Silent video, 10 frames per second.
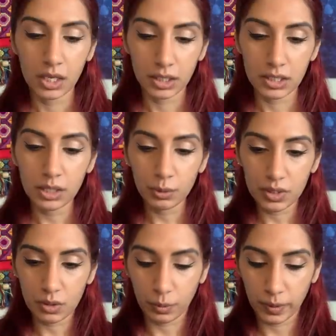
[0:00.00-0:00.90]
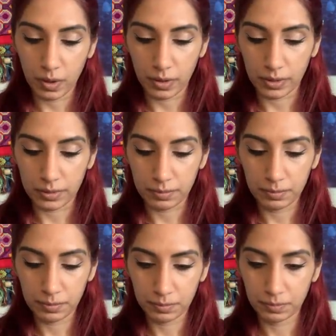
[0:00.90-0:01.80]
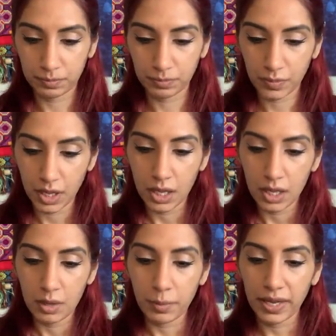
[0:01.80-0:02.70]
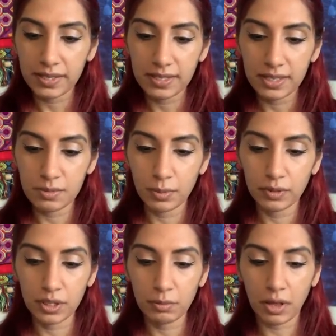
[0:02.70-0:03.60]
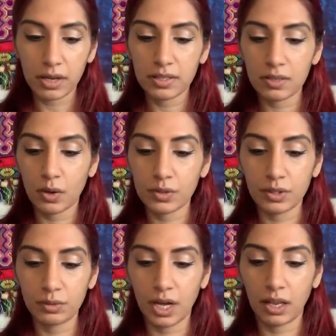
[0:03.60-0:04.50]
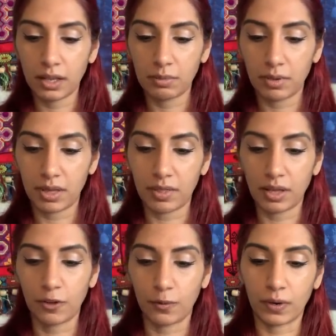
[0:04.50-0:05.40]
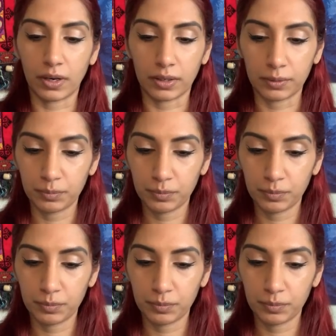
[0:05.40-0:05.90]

Let's see what's going on. Because this building blocks is also telling me that you're